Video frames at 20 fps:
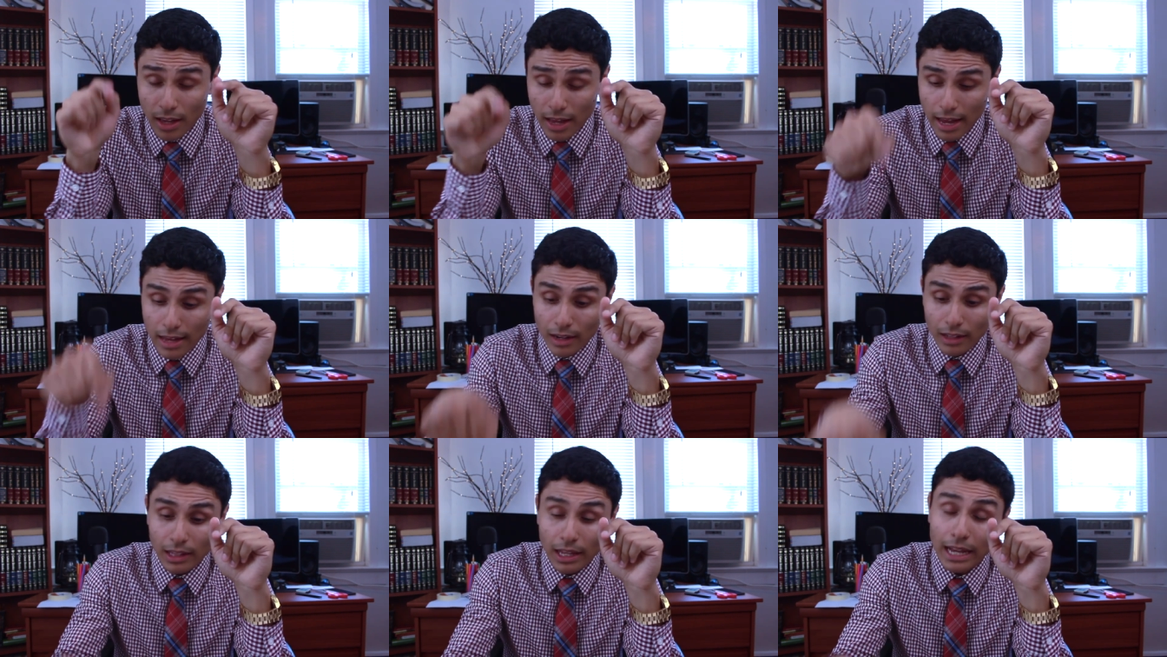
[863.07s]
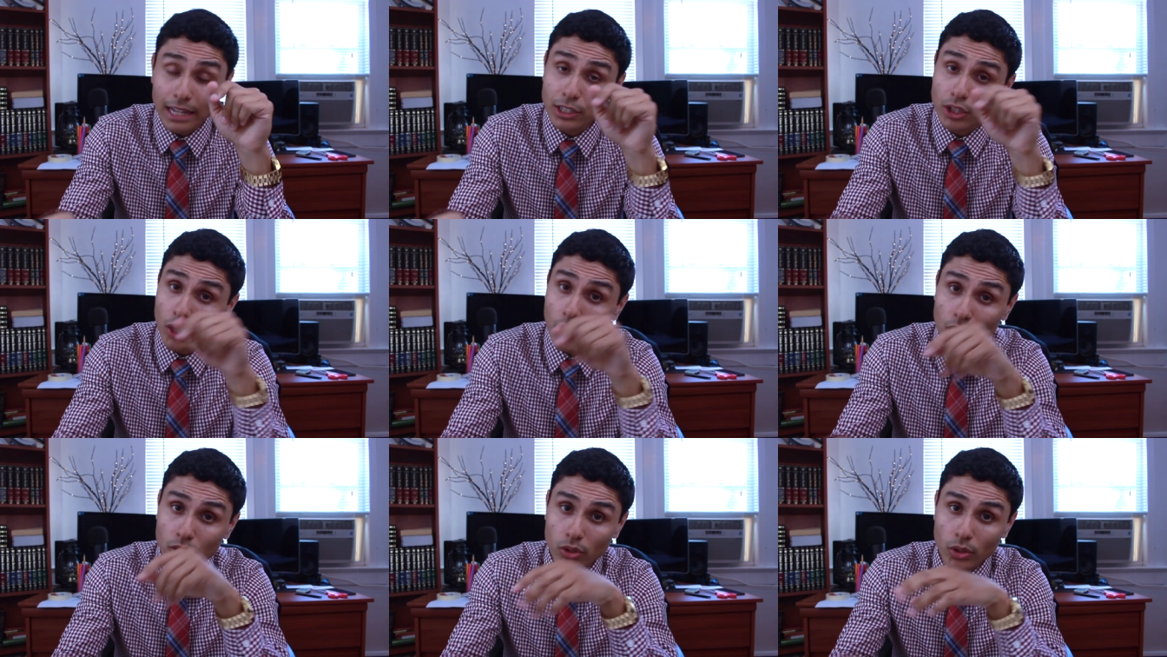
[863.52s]
And
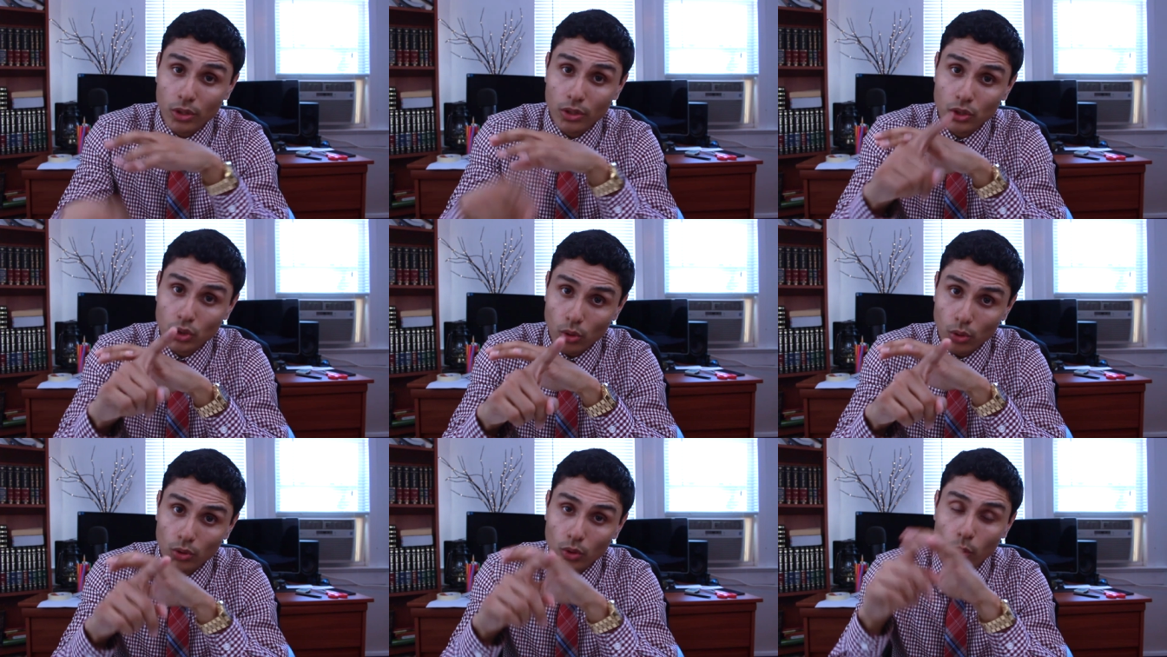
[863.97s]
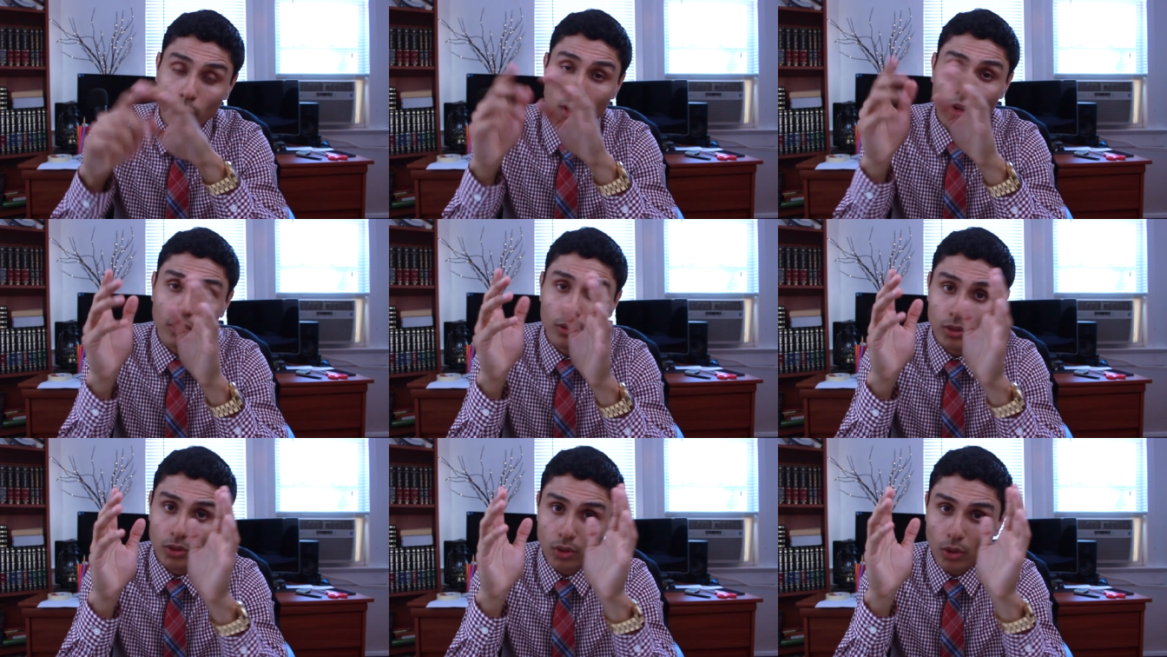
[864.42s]
Elijah also controlled the
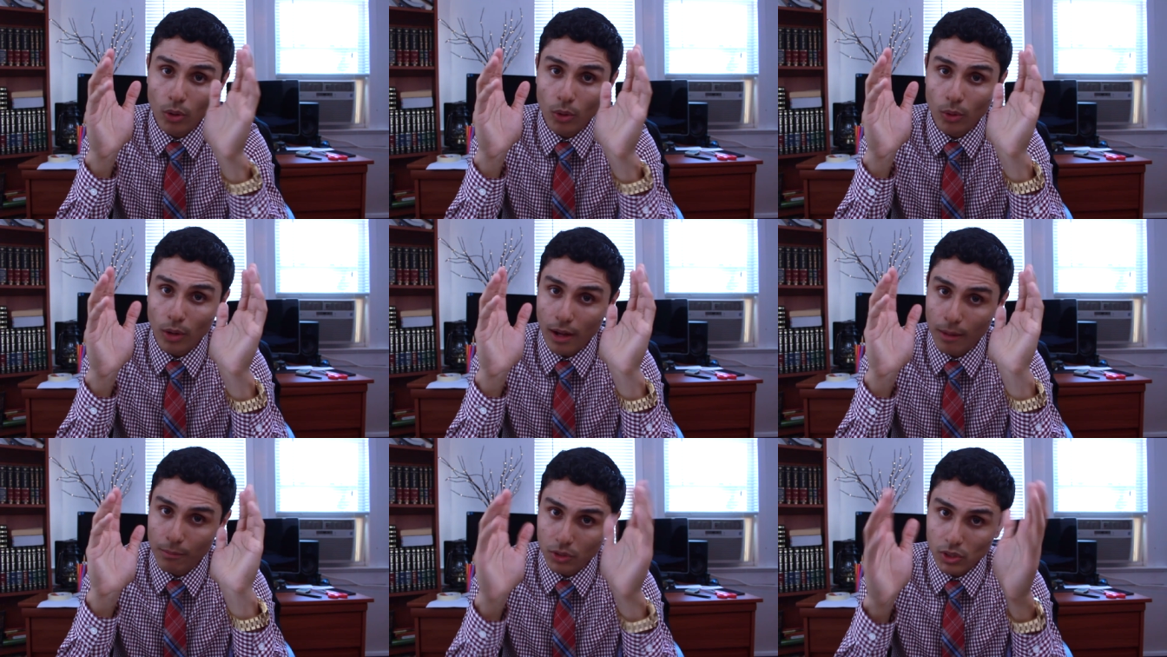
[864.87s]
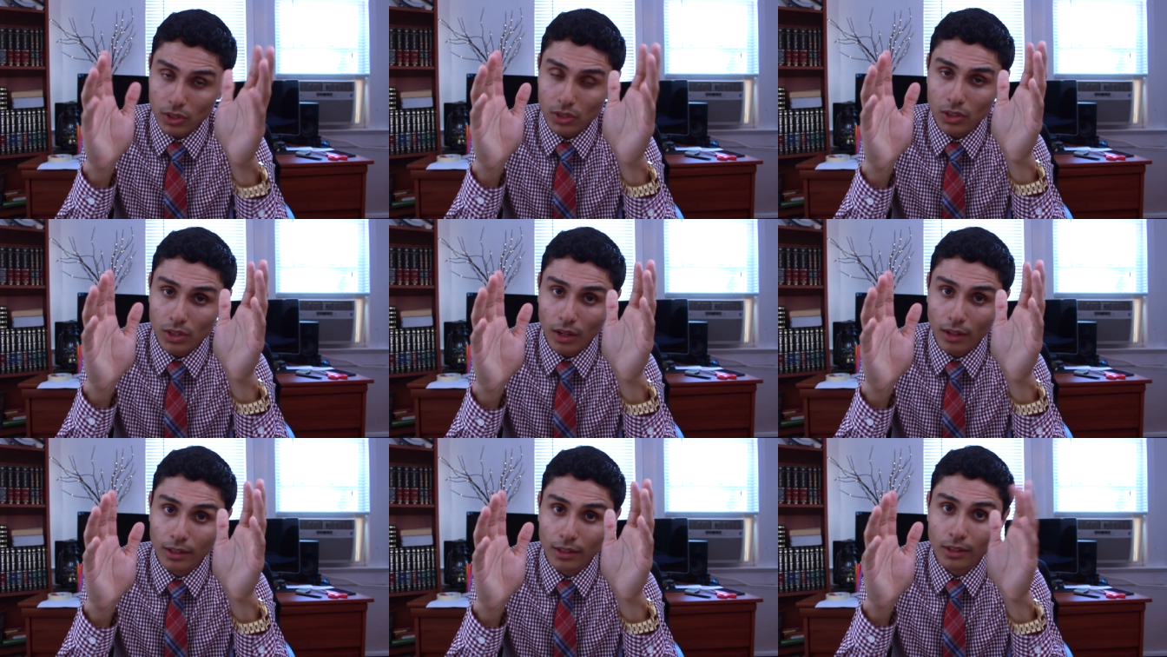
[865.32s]
weather. So I'm just
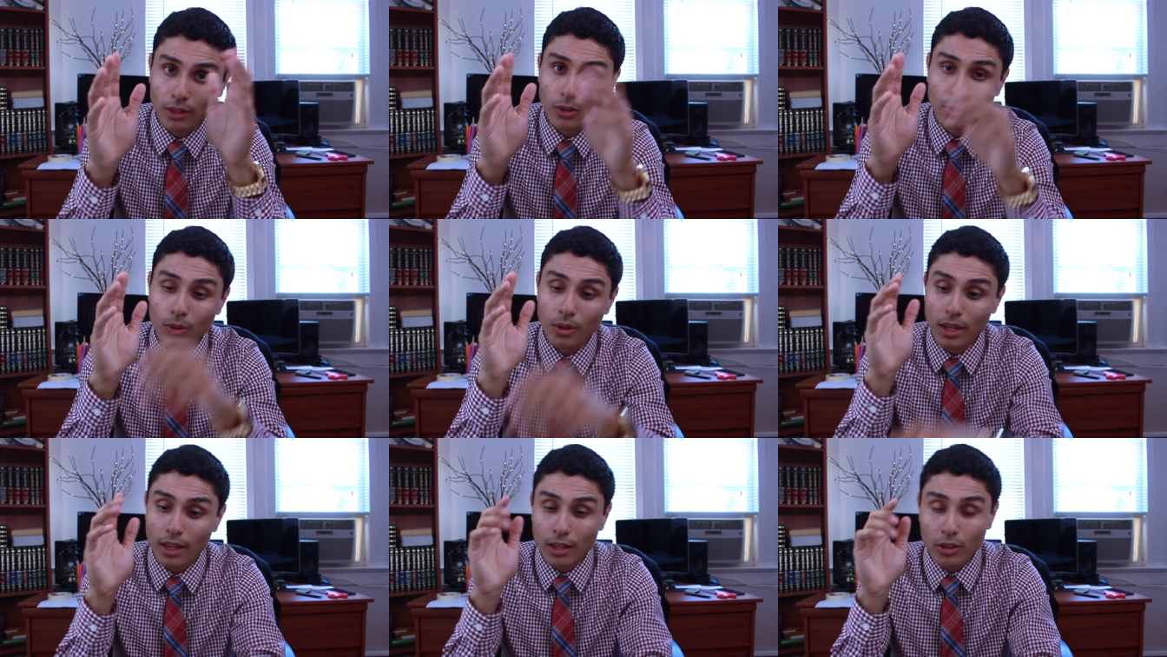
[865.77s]
telling you,